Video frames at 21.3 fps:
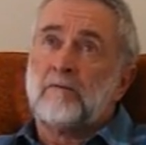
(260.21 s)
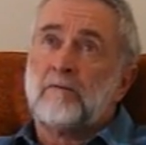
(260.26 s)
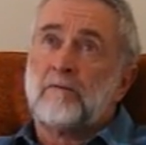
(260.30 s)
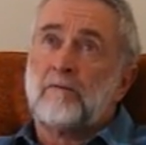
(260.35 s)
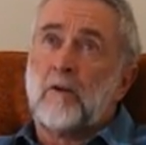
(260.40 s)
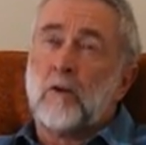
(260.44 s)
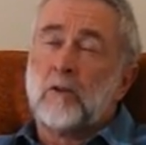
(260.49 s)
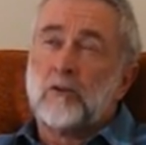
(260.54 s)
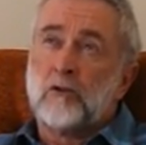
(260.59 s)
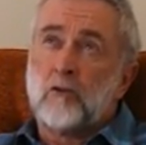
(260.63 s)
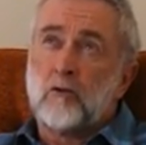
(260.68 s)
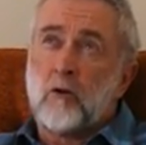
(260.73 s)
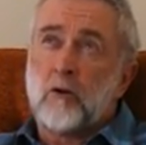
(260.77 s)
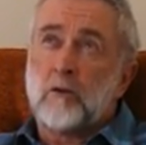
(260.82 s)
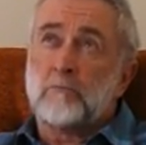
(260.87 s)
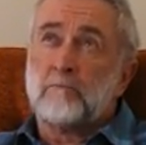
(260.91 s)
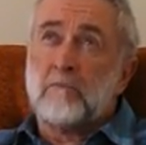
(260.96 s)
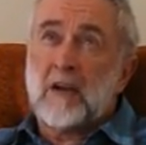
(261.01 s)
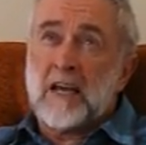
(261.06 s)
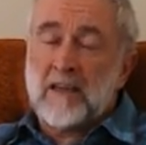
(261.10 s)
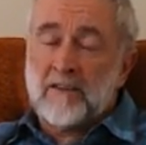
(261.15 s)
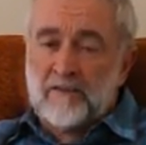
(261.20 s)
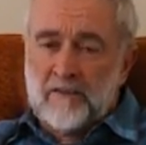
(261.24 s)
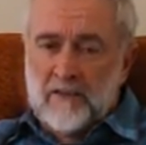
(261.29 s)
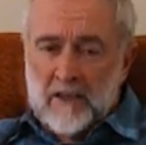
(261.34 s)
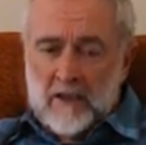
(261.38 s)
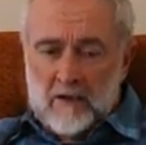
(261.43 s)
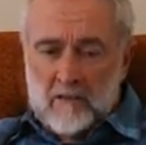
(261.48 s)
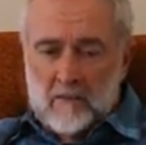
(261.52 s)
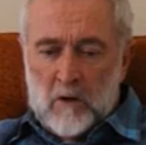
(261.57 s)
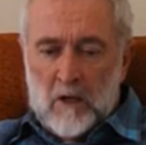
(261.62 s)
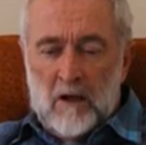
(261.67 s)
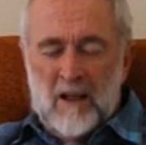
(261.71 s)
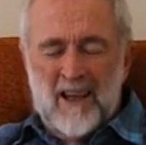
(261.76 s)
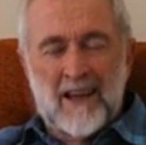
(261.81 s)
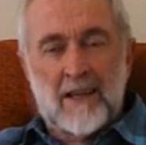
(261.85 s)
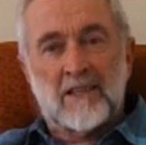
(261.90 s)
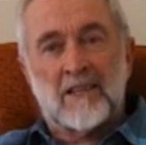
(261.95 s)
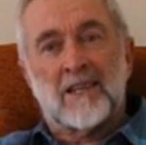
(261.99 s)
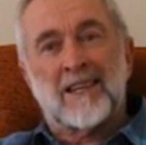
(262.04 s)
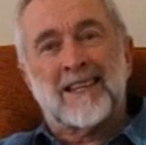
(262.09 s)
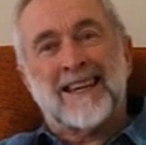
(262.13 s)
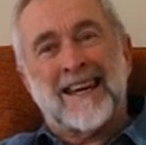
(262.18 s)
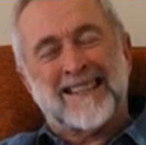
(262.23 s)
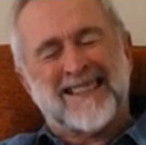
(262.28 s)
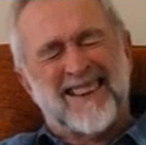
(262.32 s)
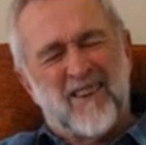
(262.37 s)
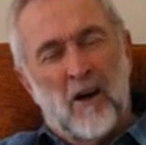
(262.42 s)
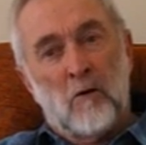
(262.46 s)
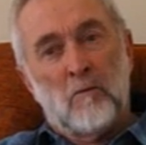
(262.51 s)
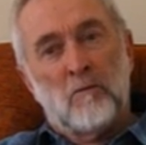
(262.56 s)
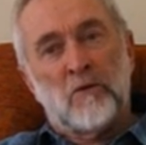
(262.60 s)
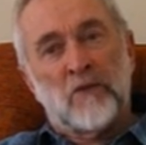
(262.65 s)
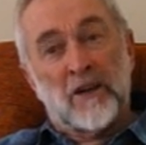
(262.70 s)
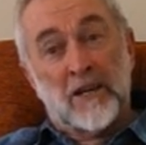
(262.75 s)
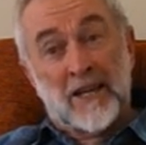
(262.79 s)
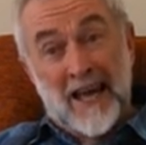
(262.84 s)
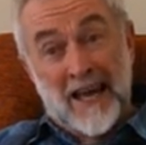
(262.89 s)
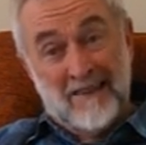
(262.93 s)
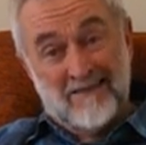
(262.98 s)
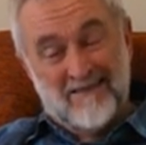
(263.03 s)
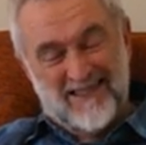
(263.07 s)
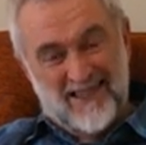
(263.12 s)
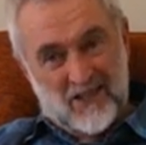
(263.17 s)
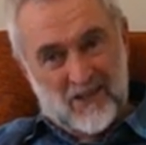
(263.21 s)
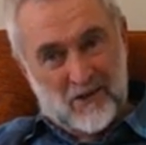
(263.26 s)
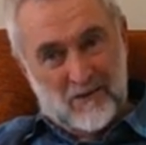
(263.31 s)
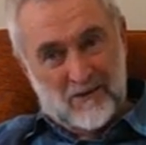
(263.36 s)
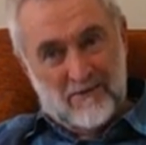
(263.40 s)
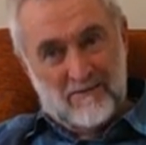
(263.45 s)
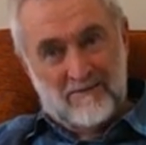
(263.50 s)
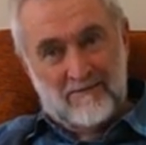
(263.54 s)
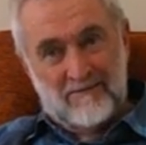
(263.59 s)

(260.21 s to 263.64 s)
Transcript: voluntary groups may feel, well, to get on with the council,